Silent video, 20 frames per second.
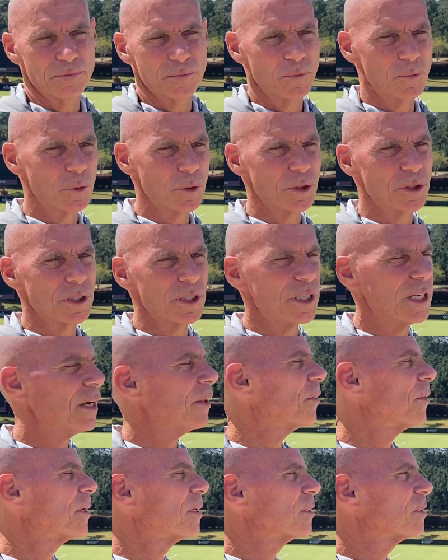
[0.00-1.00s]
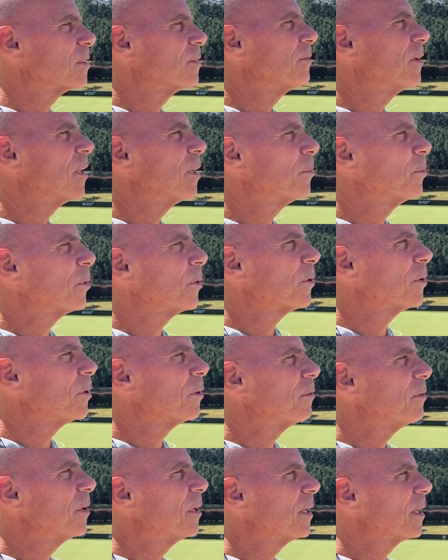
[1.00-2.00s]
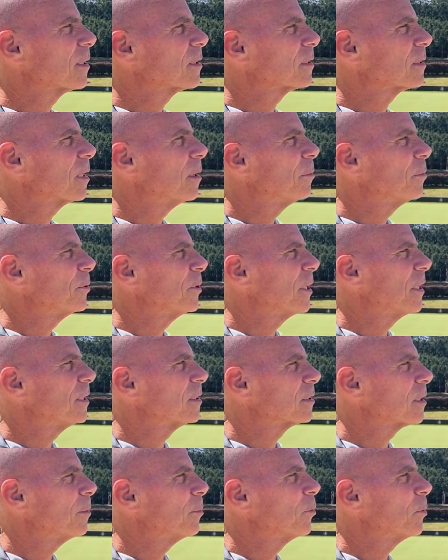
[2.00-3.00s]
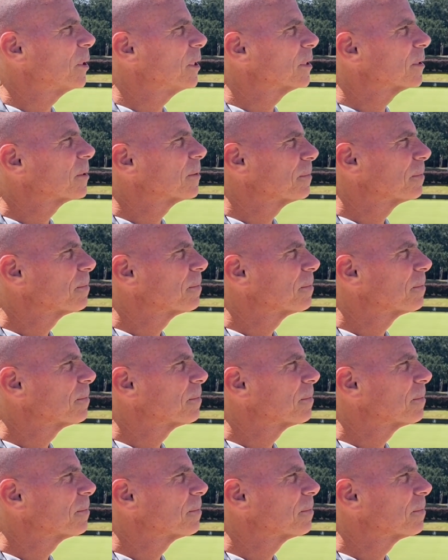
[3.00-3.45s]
we'll see how things develop with her over the next couple days, couple weeks.